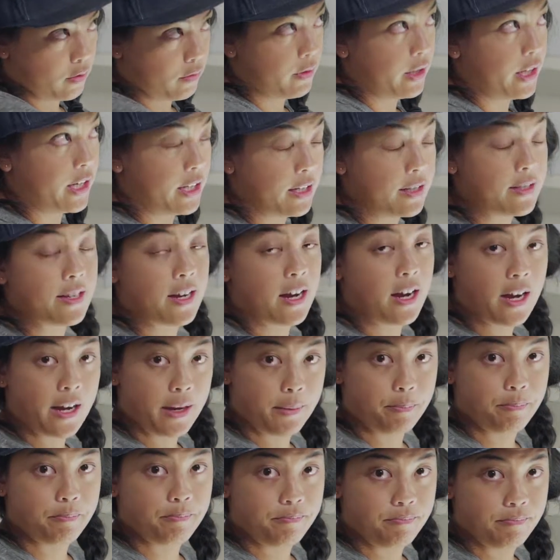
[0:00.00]
in
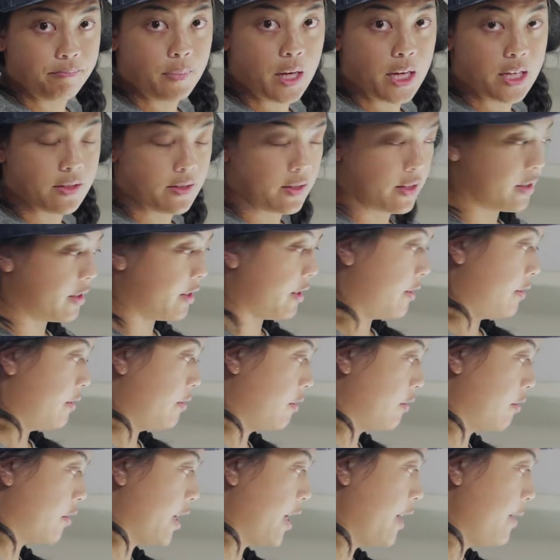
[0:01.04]
time, basically,
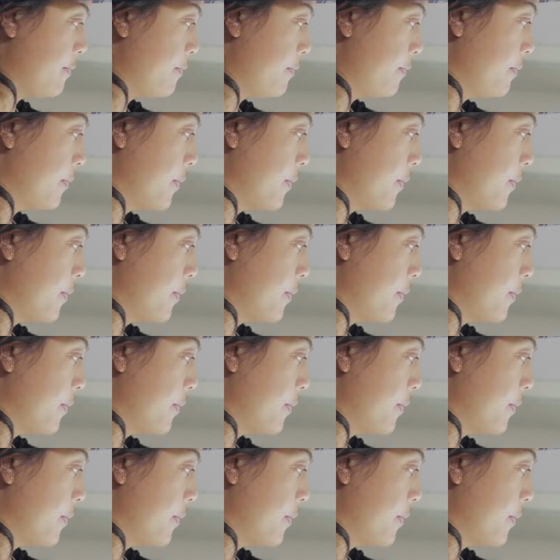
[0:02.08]
okay?